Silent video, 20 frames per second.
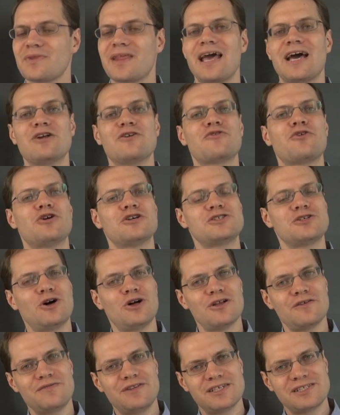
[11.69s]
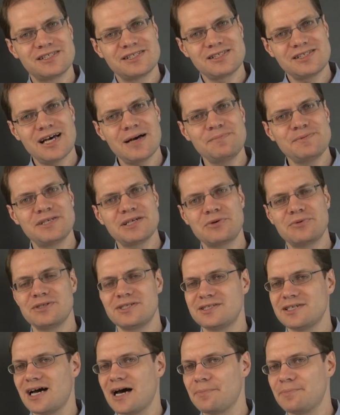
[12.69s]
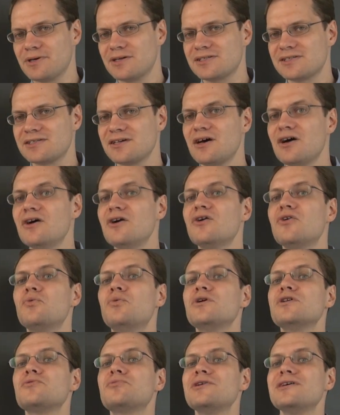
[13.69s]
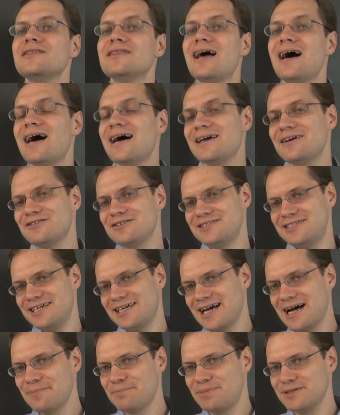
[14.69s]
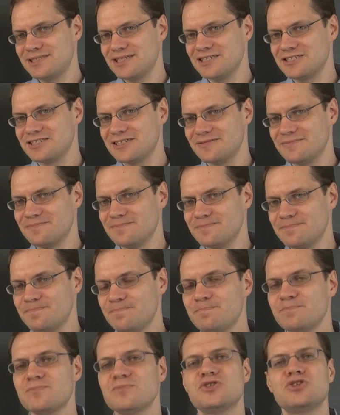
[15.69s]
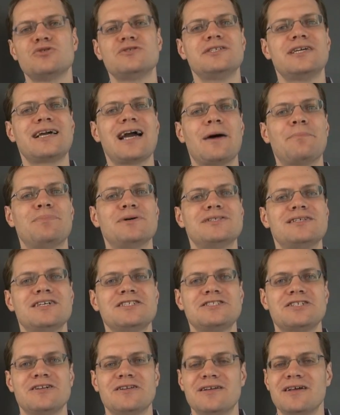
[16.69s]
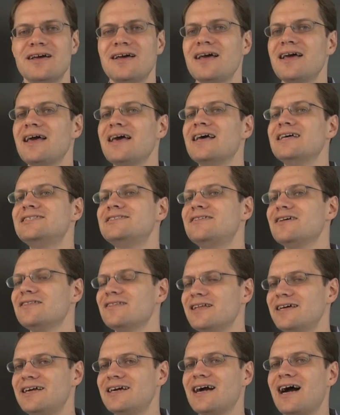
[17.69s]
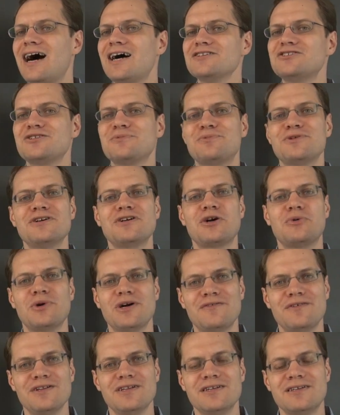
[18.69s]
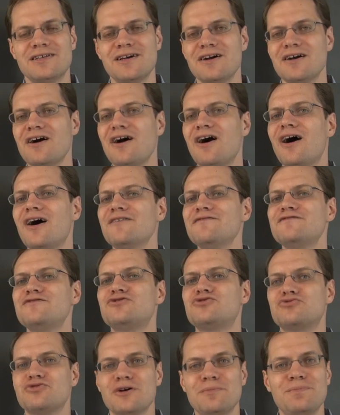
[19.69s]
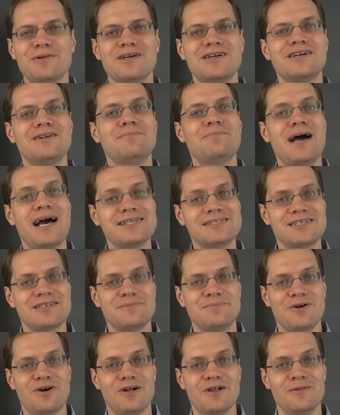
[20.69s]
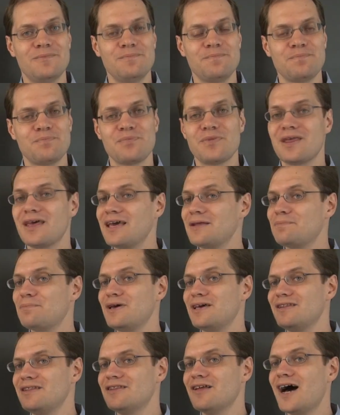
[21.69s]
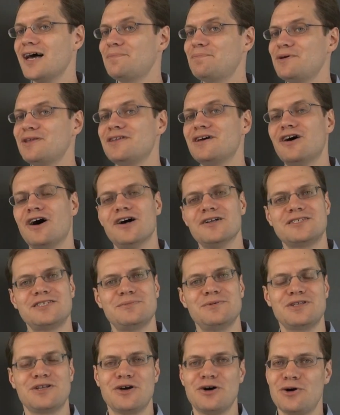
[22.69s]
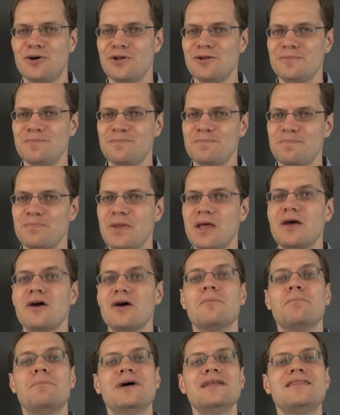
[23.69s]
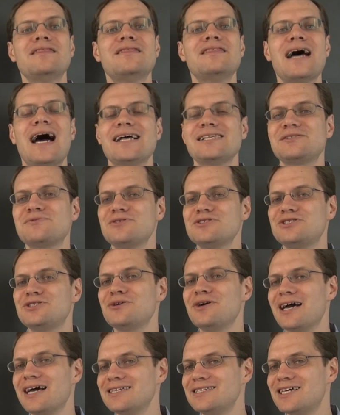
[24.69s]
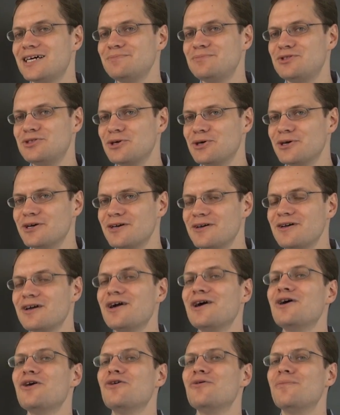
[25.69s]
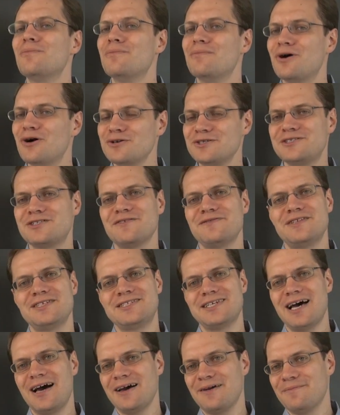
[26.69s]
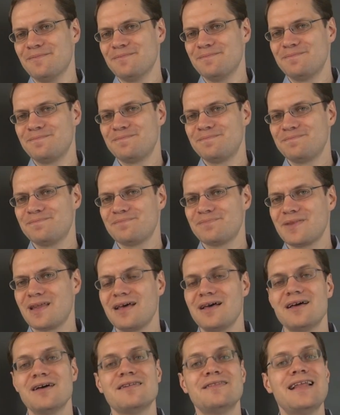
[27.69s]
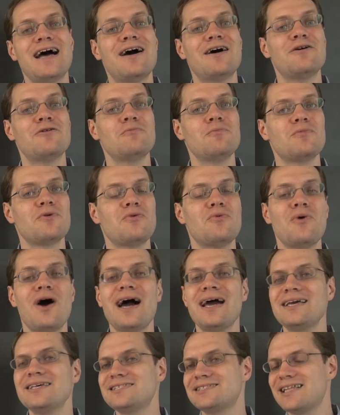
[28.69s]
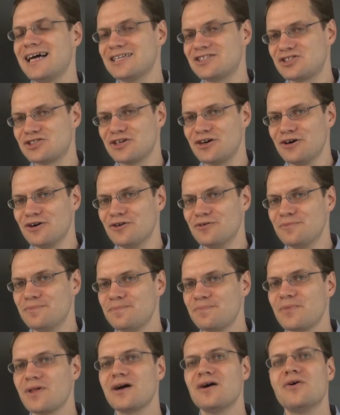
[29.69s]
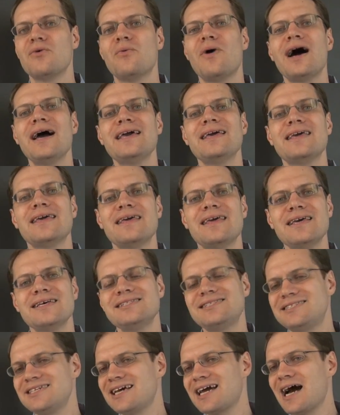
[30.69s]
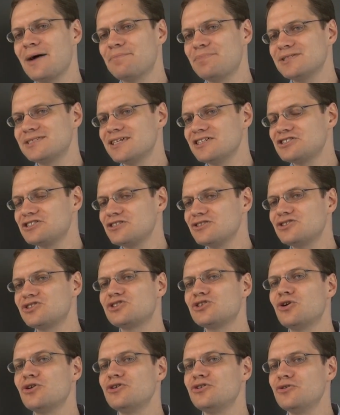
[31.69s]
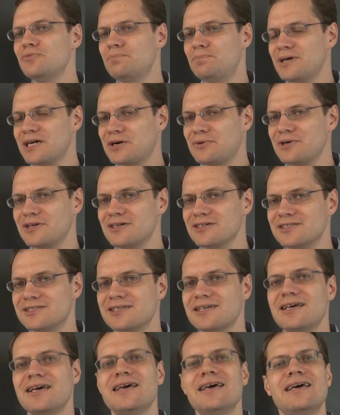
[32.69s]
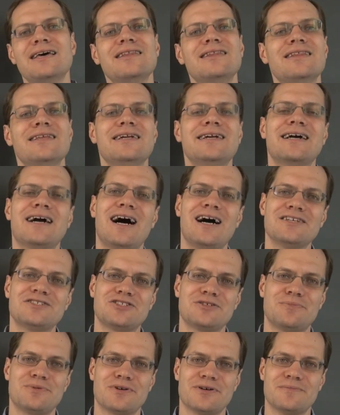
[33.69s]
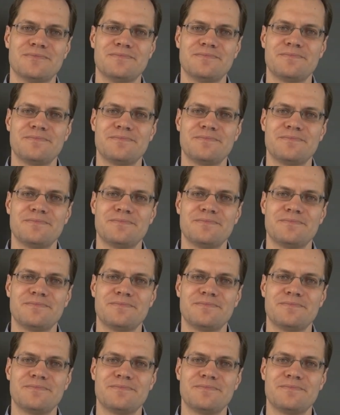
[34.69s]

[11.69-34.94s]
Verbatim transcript: And of course, all of the subsequent topics will rely on decomposition. So decomposition is the linear algebra equivalent of dribbling in basketball. It may not be the ultimate goal, but that's what you end up doing most of the time. Now, why is that so? Why is decomposition so ubiquitous in linear algebra?